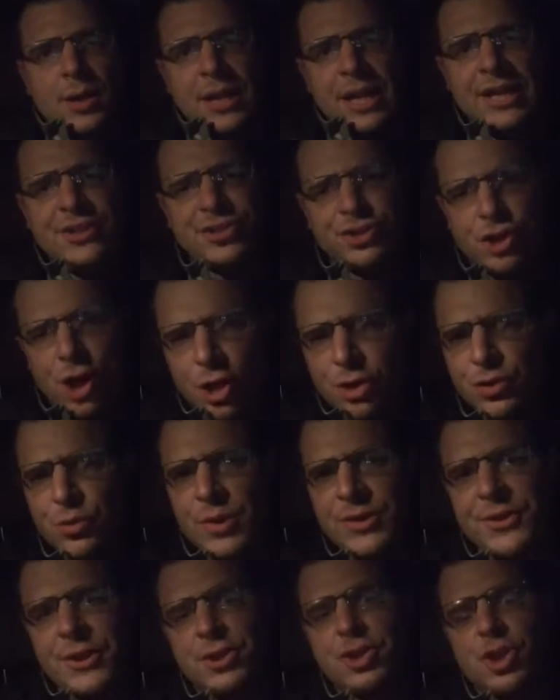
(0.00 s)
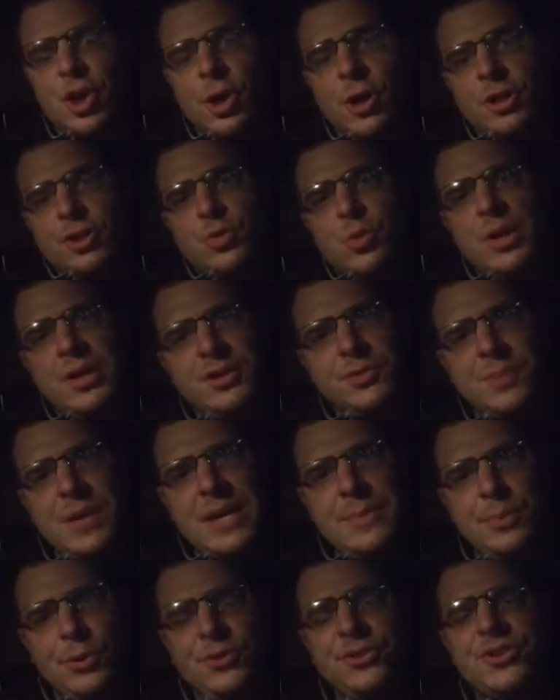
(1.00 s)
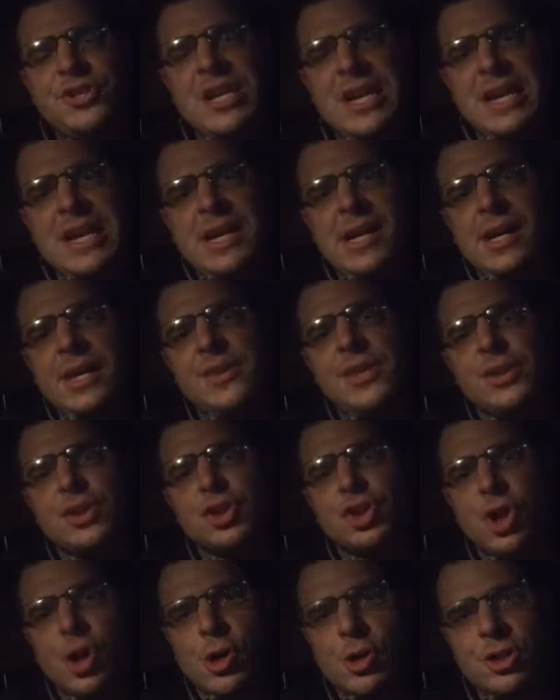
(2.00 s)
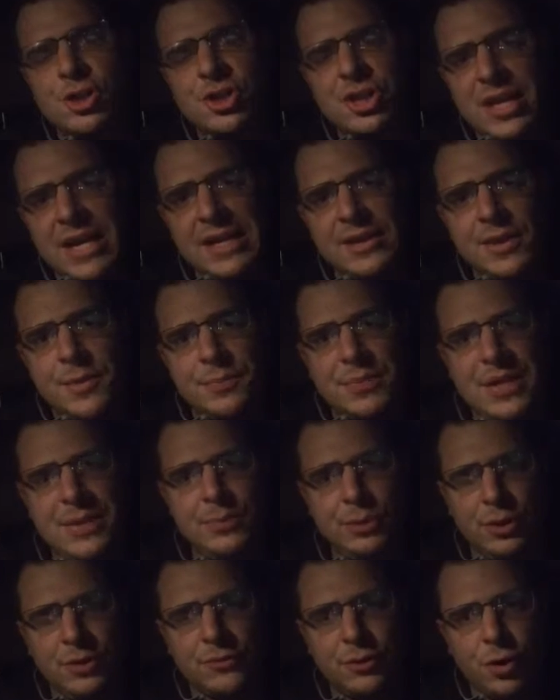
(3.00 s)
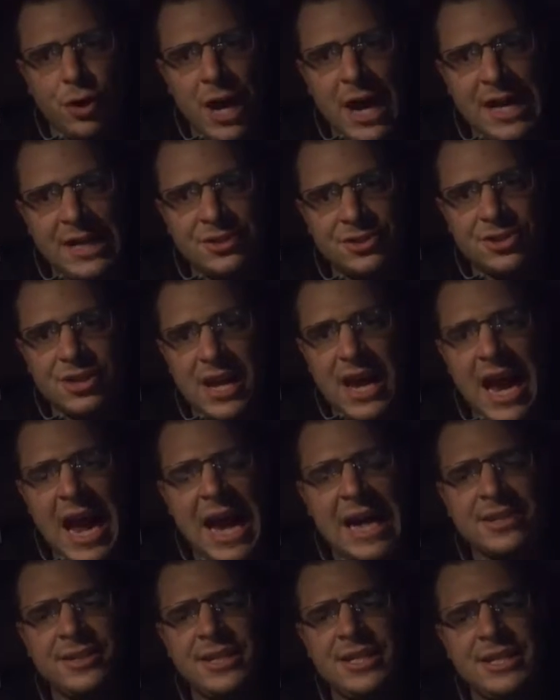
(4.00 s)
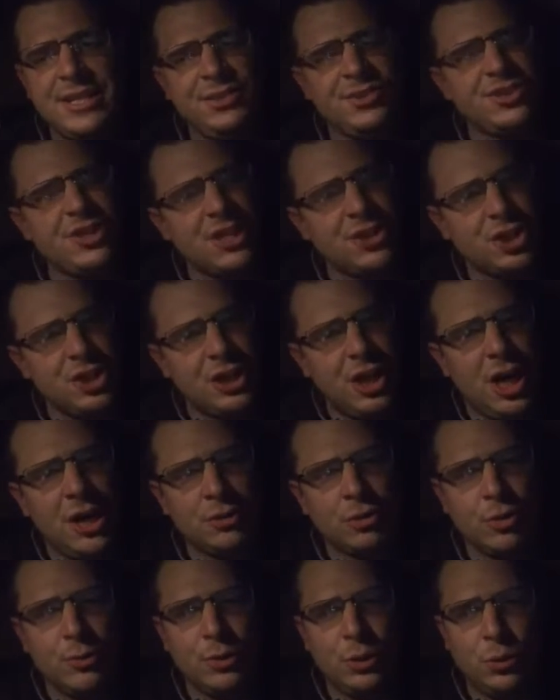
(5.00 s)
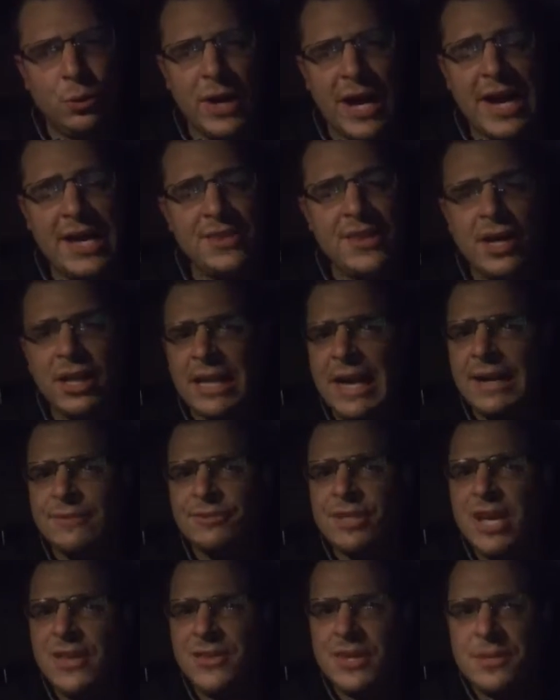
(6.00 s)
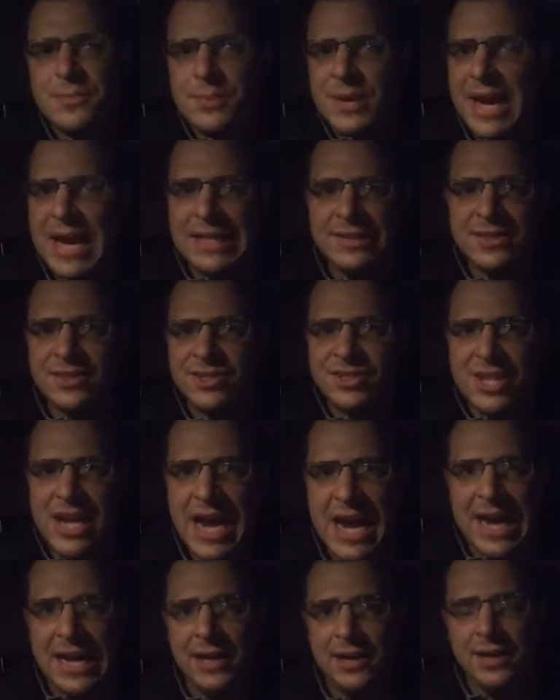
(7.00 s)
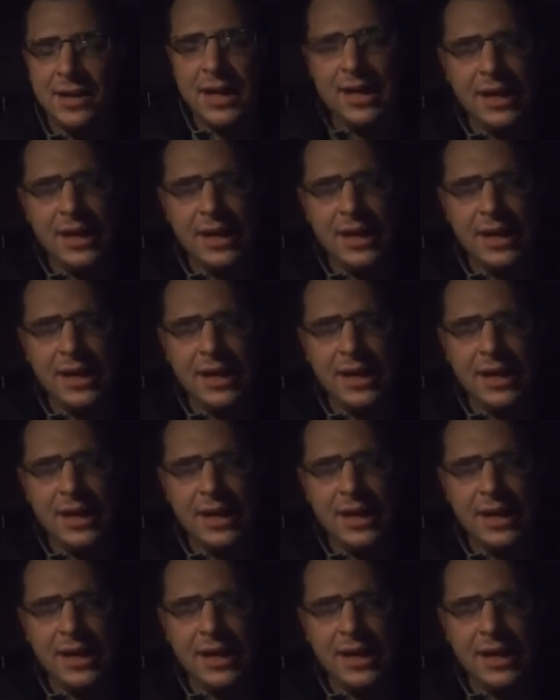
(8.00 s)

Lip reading: It starts with the church. Once people see the church and the people of Christ acting in such an honorable way, they'll have nothing bad to say.